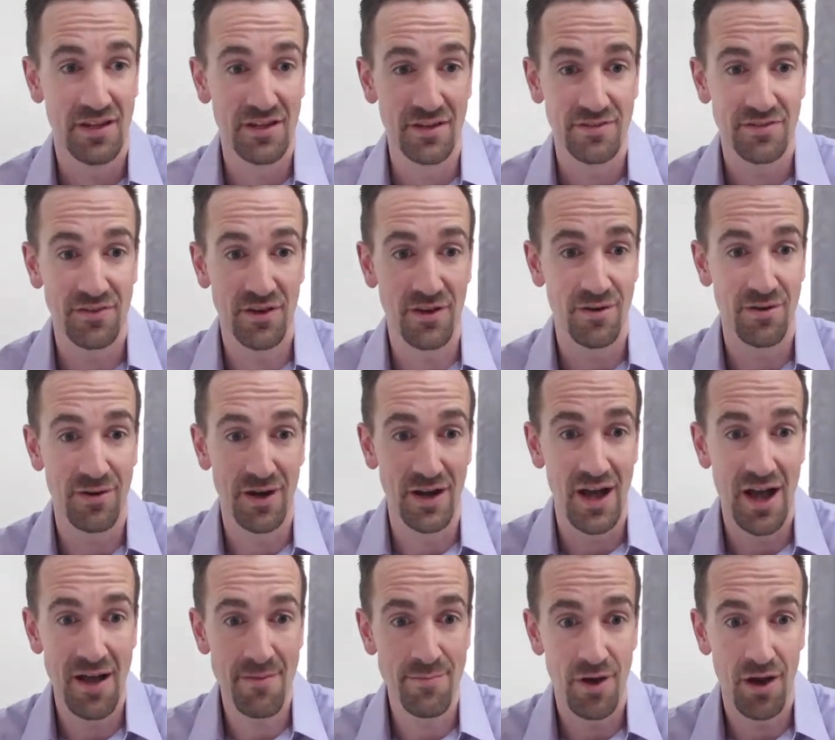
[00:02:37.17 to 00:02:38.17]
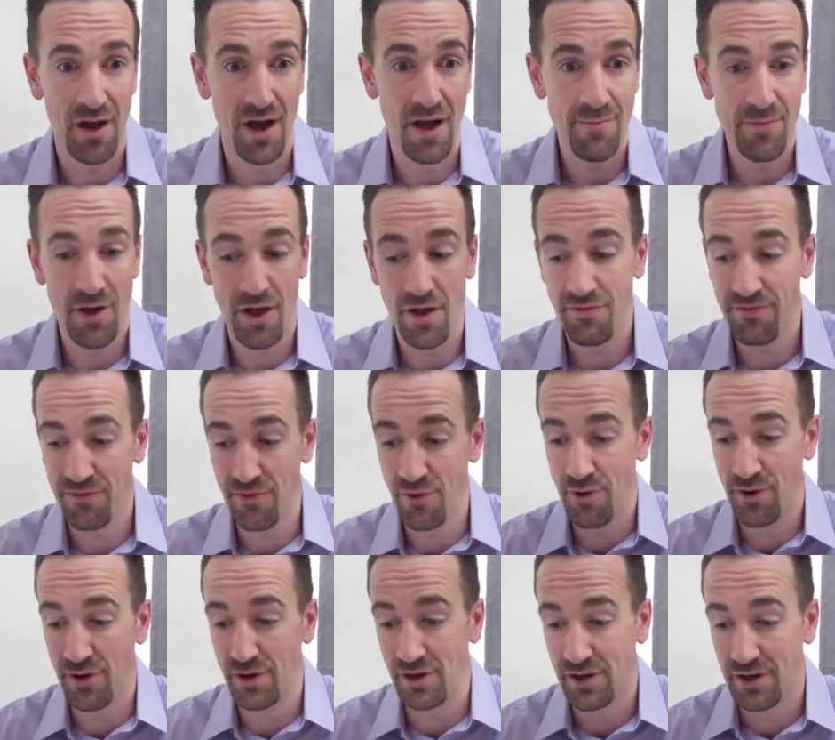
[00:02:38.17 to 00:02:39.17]
So I'm all
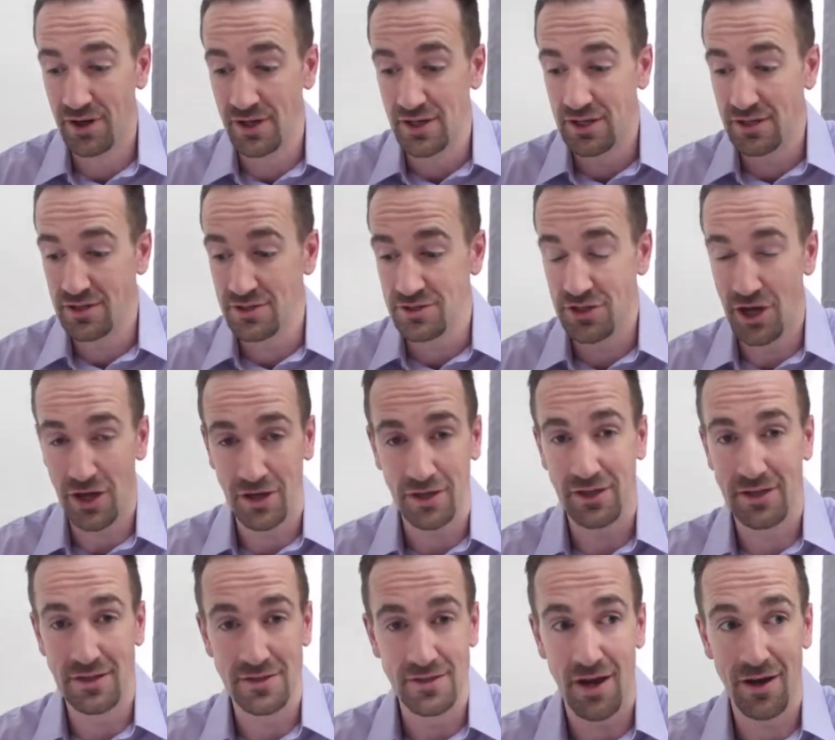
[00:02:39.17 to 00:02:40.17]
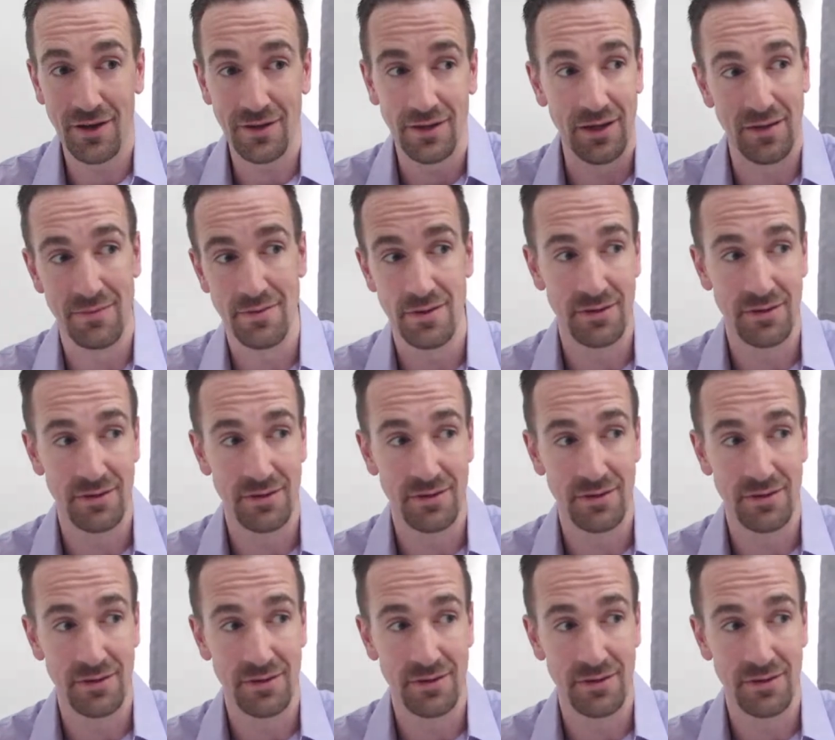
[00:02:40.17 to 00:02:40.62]
for chalking and talking.